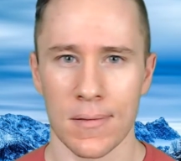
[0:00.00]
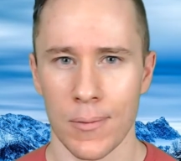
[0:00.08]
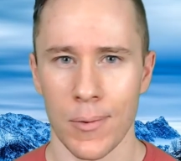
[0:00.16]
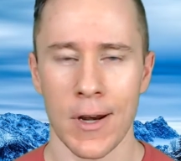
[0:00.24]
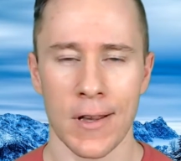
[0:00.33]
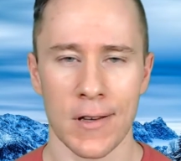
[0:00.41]

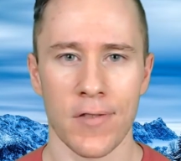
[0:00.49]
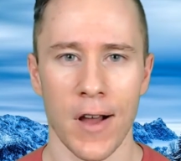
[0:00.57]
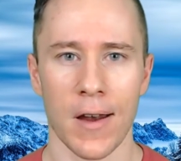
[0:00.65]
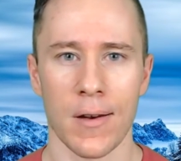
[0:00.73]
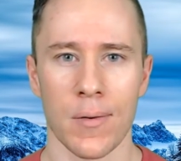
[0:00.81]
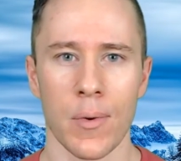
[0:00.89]
Winning's
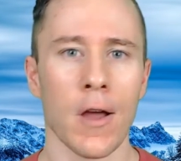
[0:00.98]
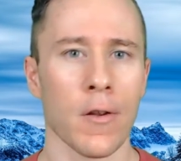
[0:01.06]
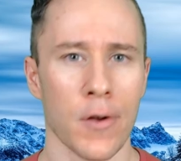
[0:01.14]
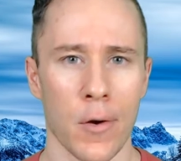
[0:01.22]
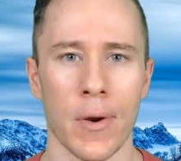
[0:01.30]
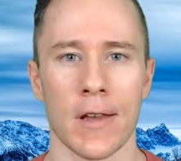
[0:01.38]
fun. We all
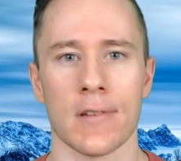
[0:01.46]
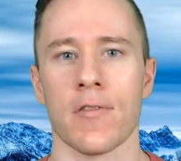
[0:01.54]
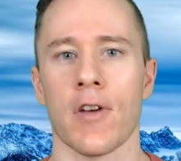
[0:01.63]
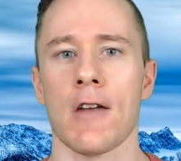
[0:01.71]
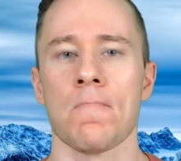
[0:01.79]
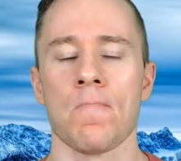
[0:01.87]
know winning's
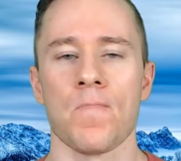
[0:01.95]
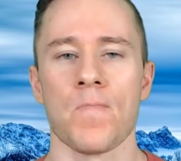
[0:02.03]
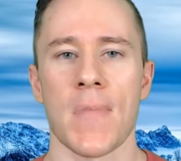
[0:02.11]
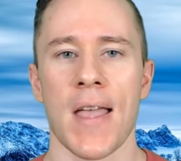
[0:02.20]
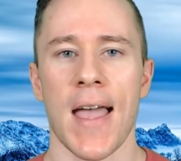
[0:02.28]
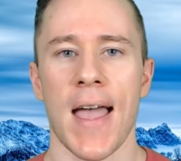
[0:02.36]
fun.
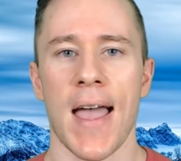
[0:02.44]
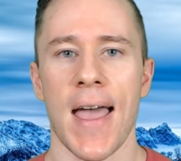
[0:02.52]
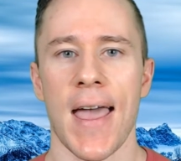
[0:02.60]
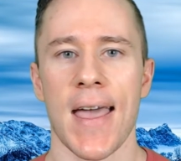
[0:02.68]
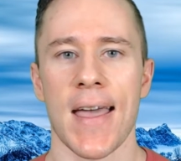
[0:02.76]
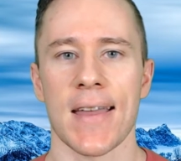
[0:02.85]

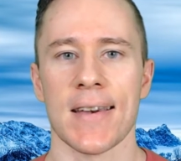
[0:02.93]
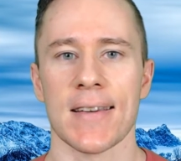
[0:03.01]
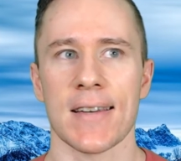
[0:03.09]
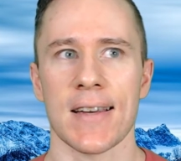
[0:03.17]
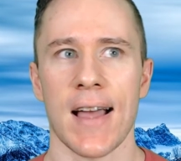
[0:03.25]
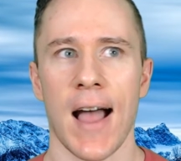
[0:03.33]

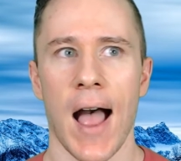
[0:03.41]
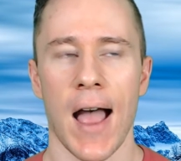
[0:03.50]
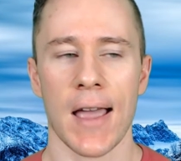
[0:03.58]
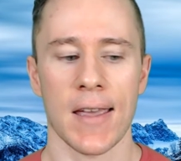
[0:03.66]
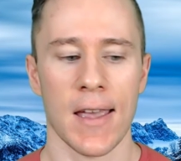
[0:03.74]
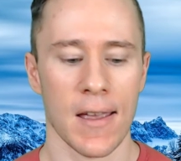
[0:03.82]
And
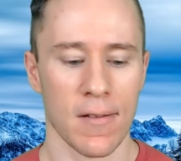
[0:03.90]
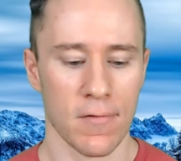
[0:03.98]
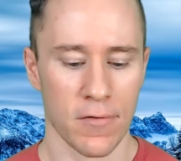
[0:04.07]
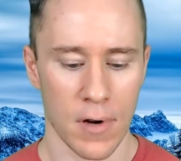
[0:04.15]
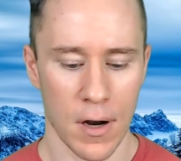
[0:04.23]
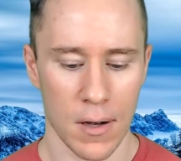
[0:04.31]
I came
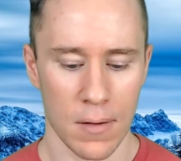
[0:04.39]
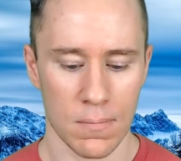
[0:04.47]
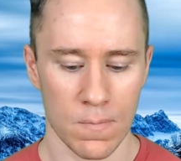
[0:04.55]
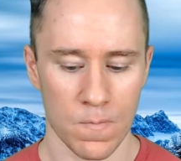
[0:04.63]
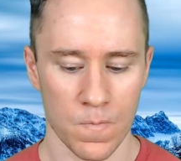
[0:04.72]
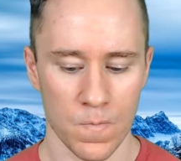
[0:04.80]

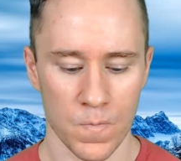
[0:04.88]
from